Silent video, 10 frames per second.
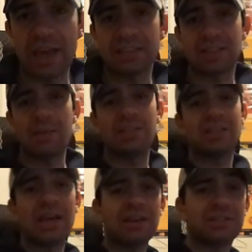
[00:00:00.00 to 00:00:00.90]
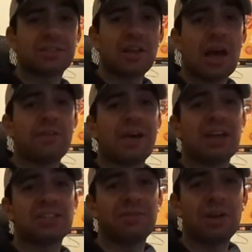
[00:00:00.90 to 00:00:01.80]
as Sami Zayn is still out of
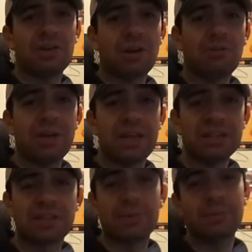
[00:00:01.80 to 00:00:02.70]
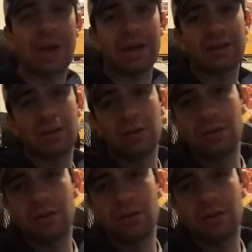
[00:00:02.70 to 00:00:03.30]
action. We don't know when he's coming back.